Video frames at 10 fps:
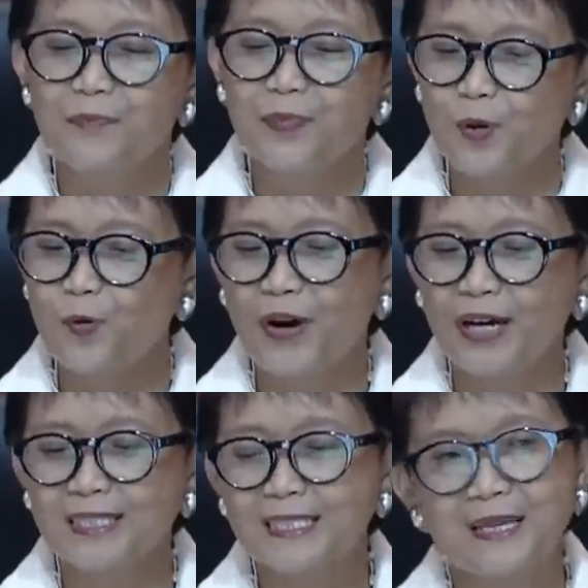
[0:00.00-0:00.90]

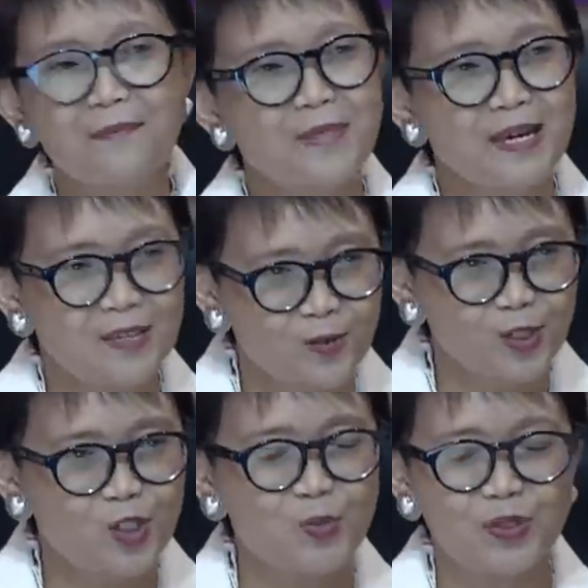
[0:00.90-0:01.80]
provide some
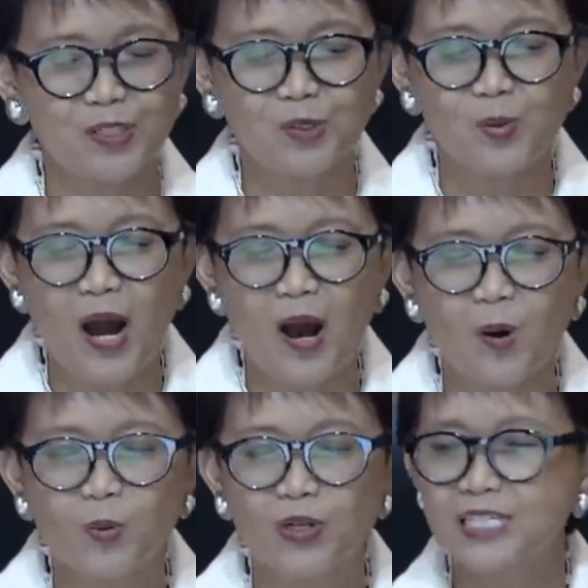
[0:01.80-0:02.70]
enrichment to
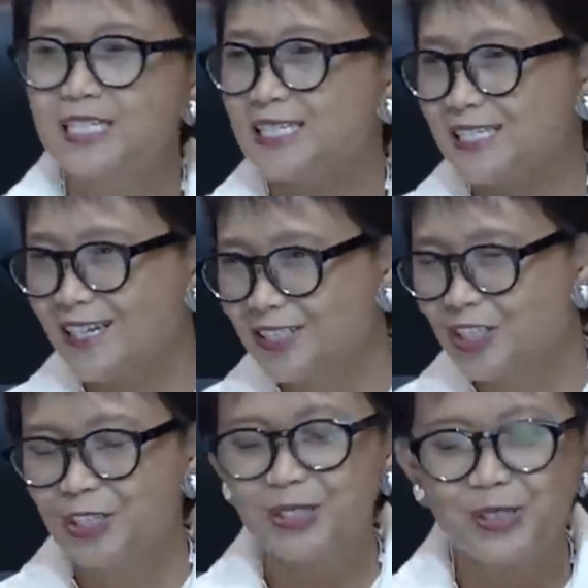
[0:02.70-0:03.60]
our
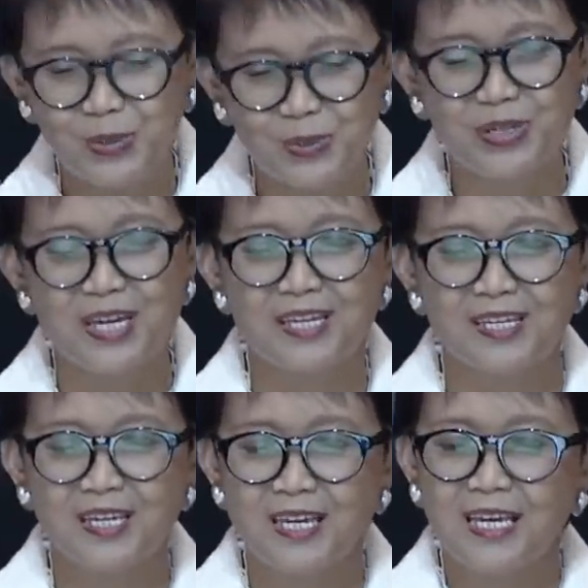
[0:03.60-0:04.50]
discussion today.
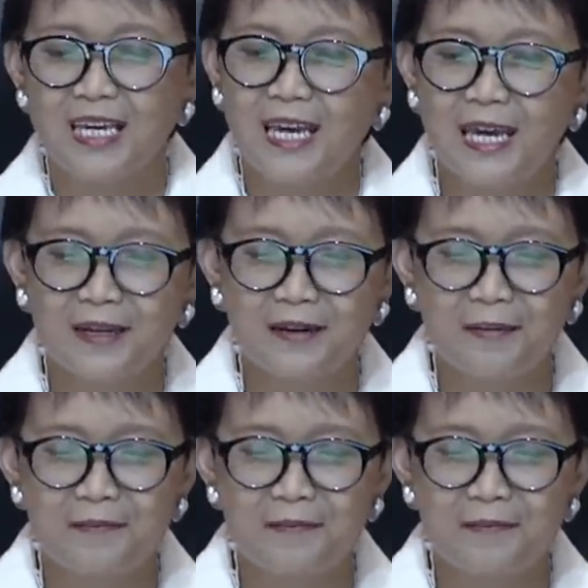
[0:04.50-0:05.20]
And